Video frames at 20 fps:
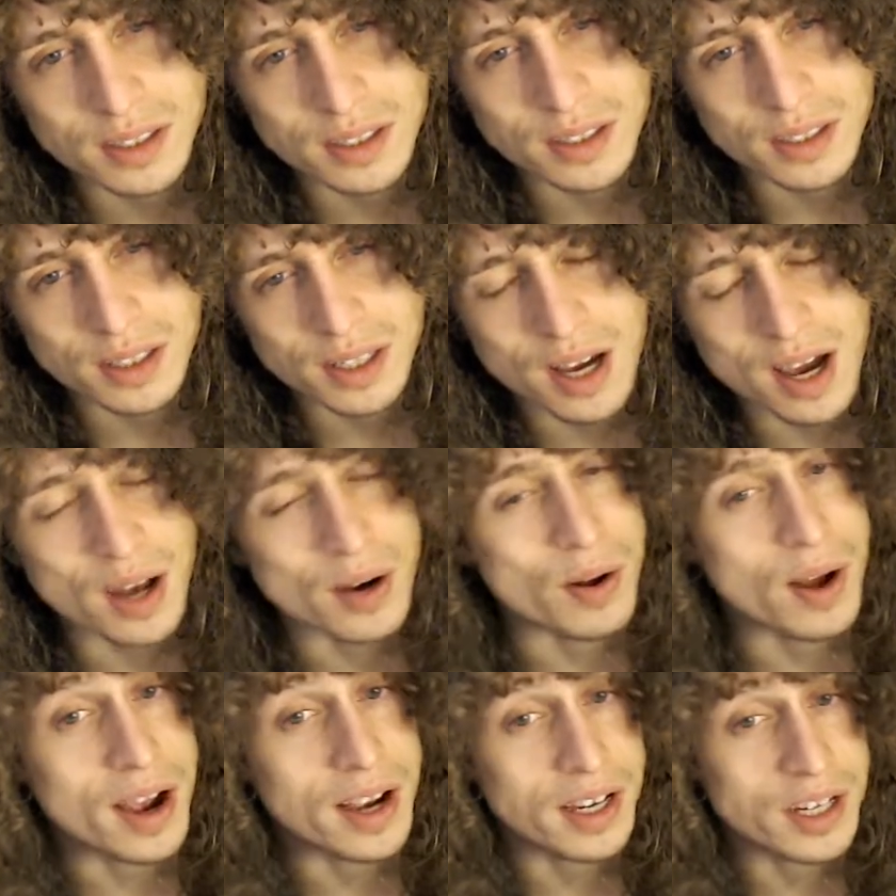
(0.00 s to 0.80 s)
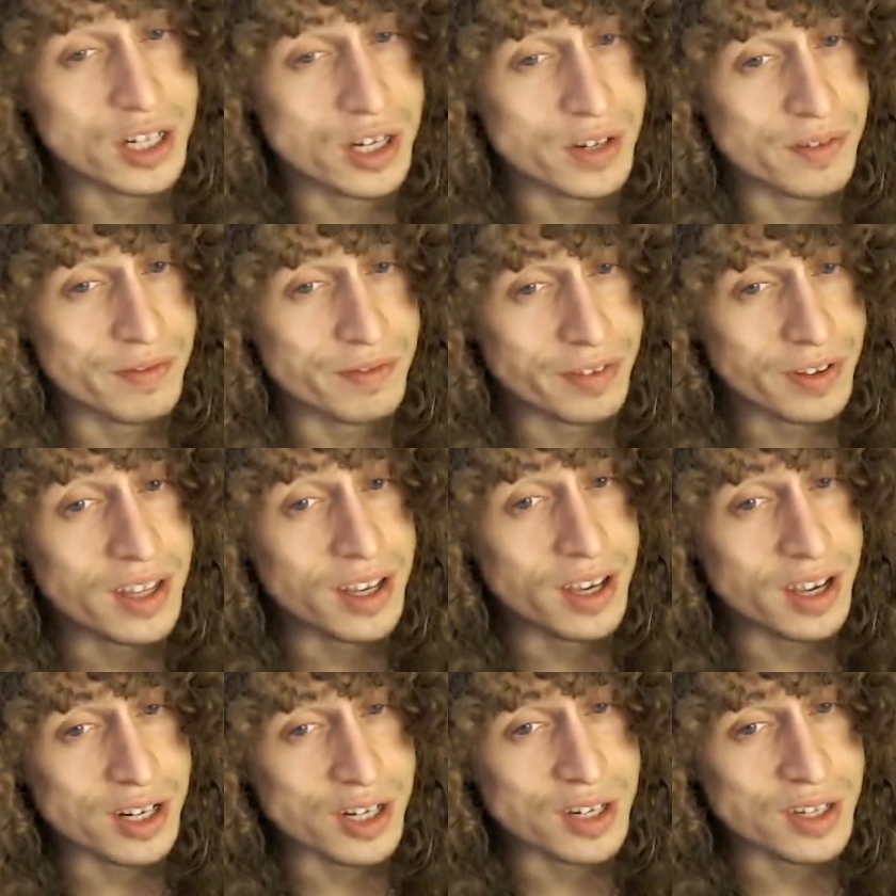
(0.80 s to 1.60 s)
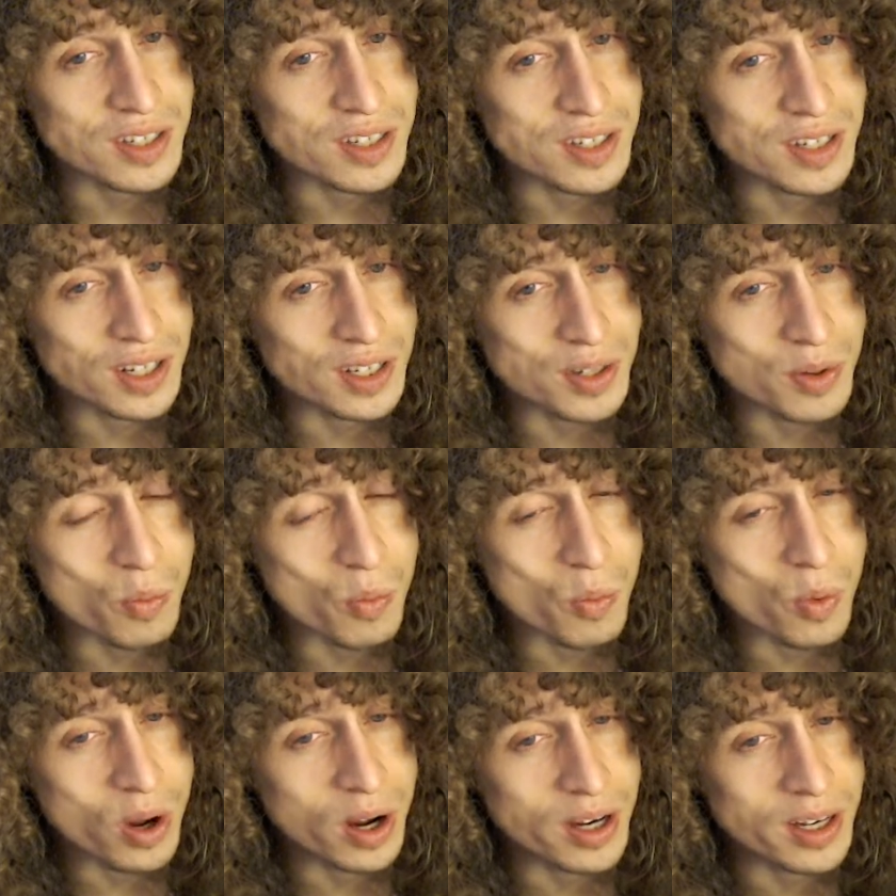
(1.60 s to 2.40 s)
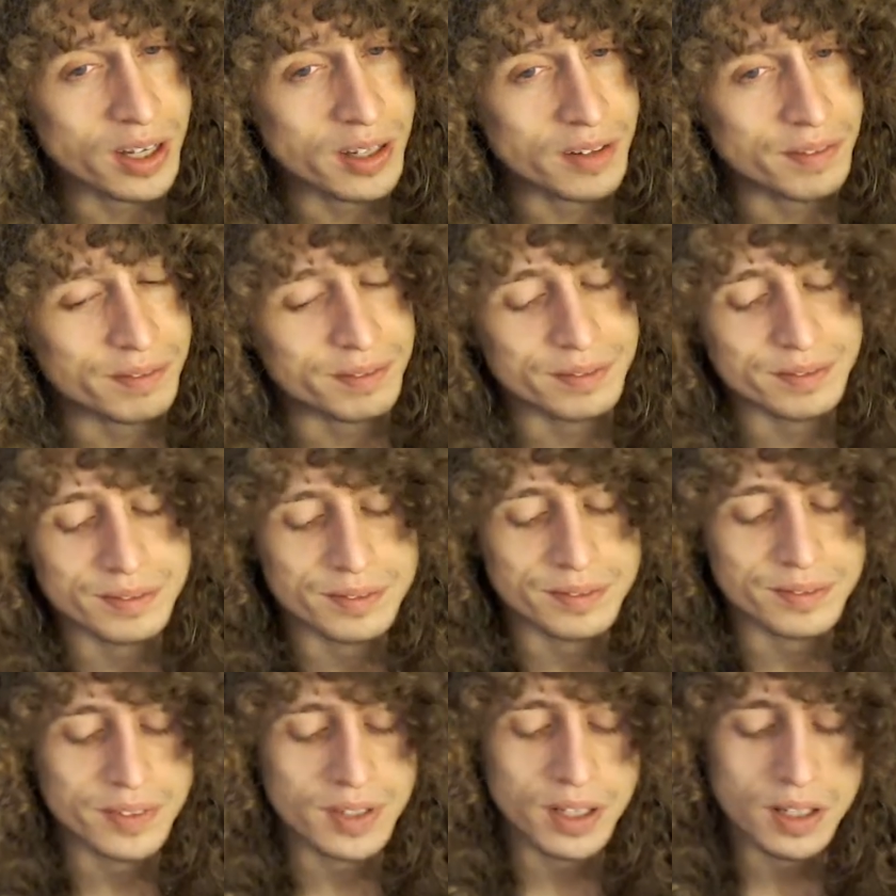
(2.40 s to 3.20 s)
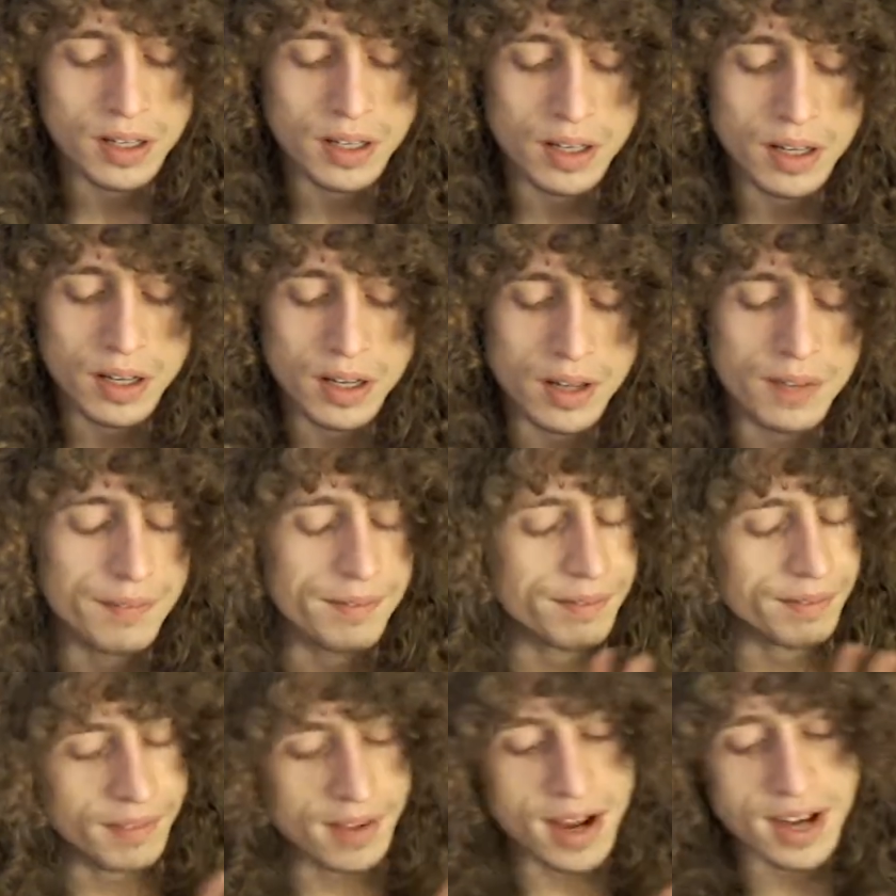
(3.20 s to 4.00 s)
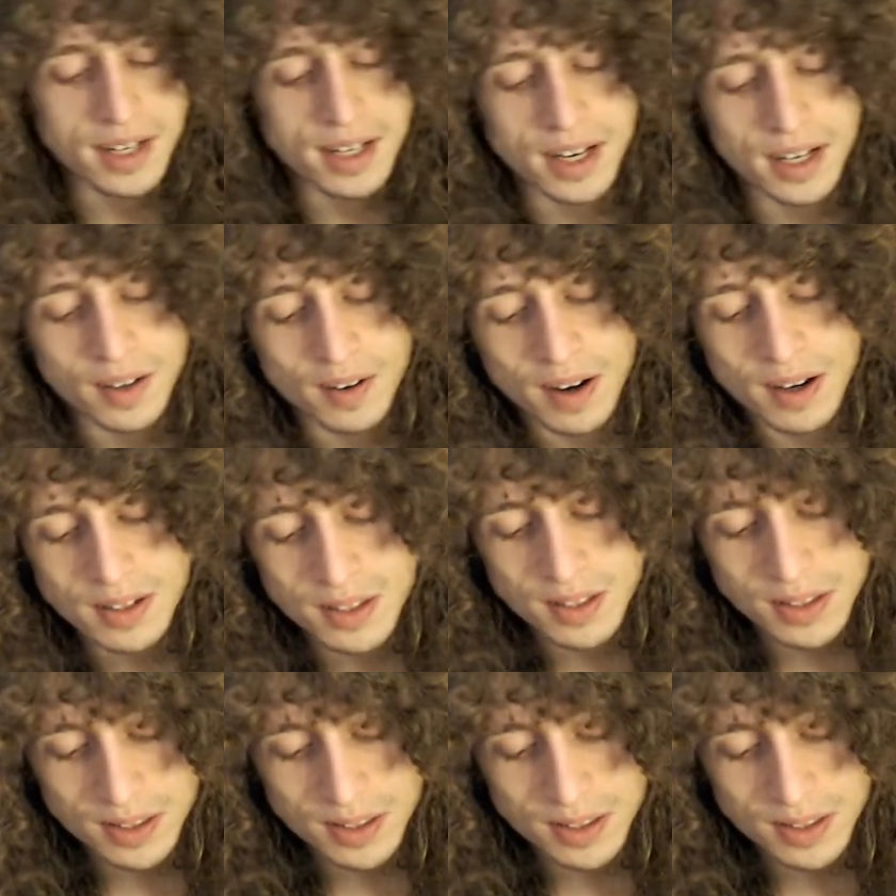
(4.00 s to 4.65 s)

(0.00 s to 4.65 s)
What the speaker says: I should feel like I should stick to one. I digress.